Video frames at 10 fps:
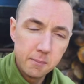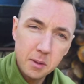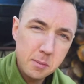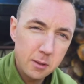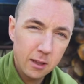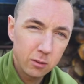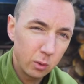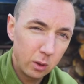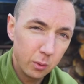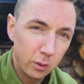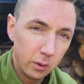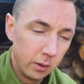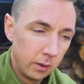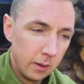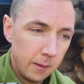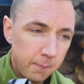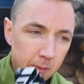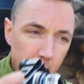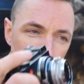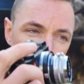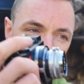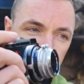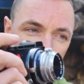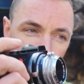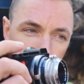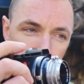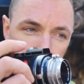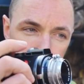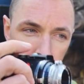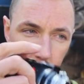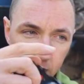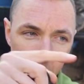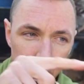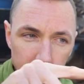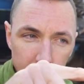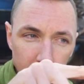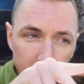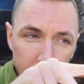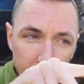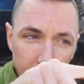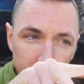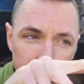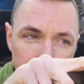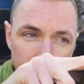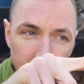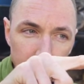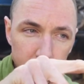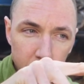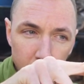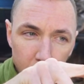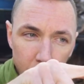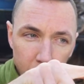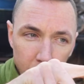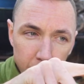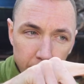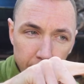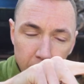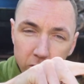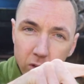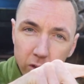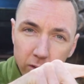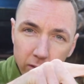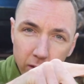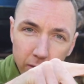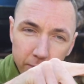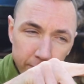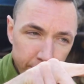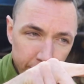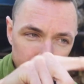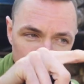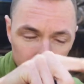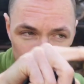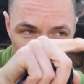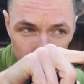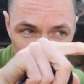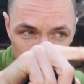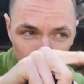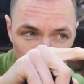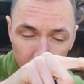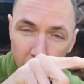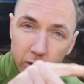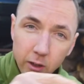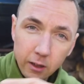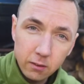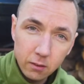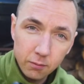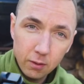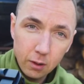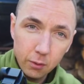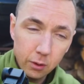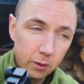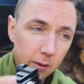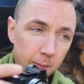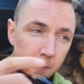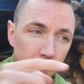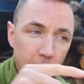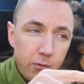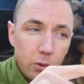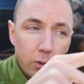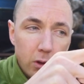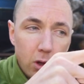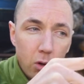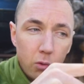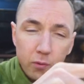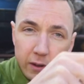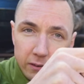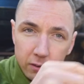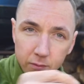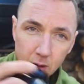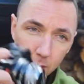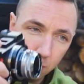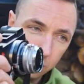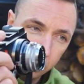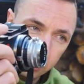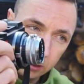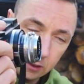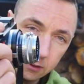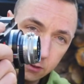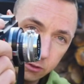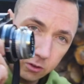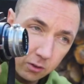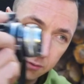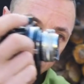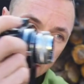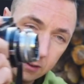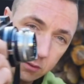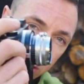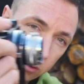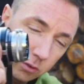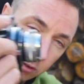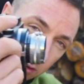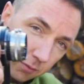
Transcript: Maybe that's what you want. If you want to shoot like this, again, you can only have either this or the side of the kind of underneath of the flower if you want the whole face of the flower you need to shoot flat onto the